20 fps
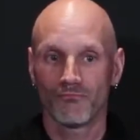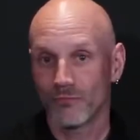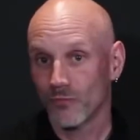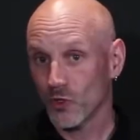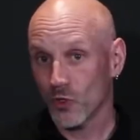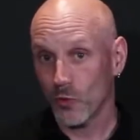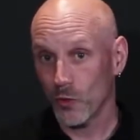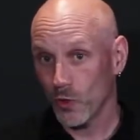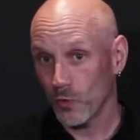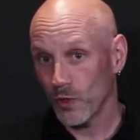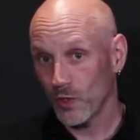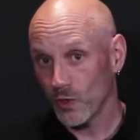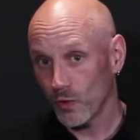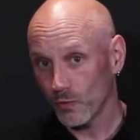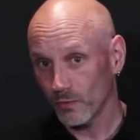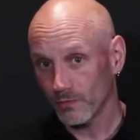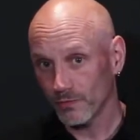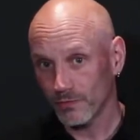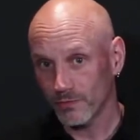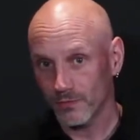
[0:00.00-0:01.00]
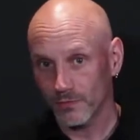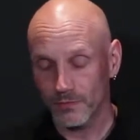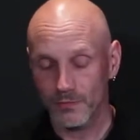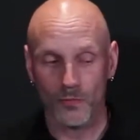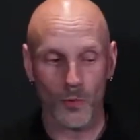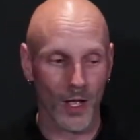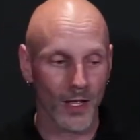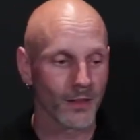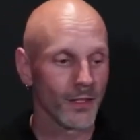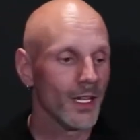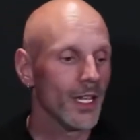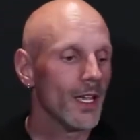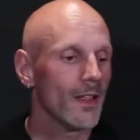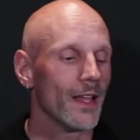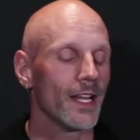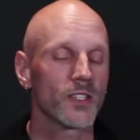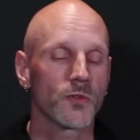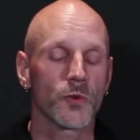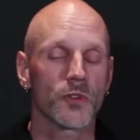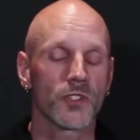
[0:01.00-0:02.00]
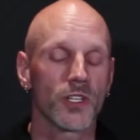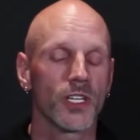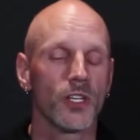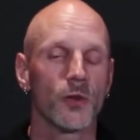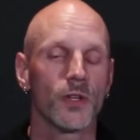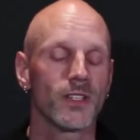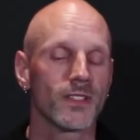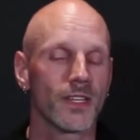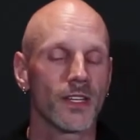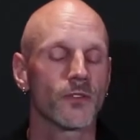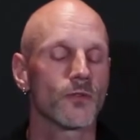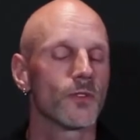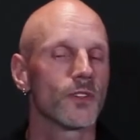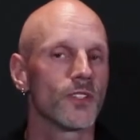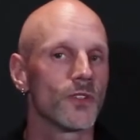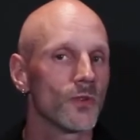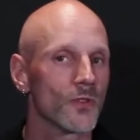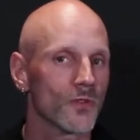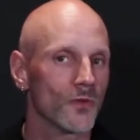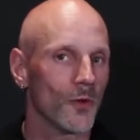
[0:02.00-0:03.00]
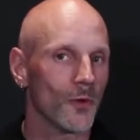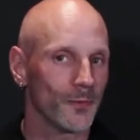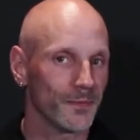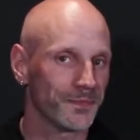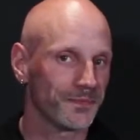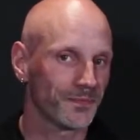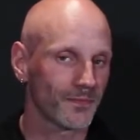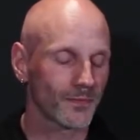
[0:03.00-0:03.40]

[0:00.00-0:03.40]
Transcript: So what do? Well, that's where Security Center is useful.